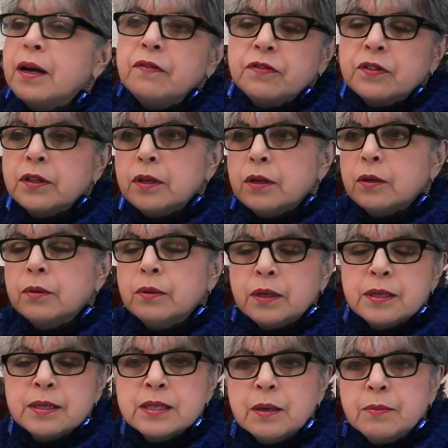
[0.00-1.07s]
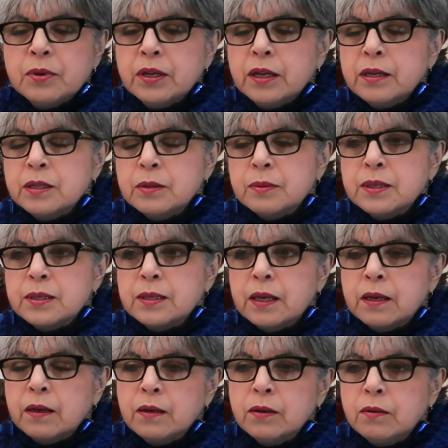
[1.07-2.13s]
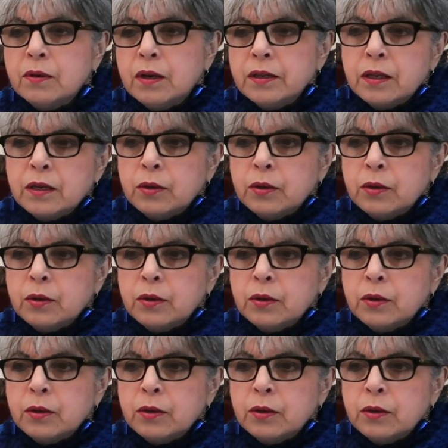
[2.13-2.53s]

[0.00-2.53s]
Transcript: buffalo, and someone else would say, oh,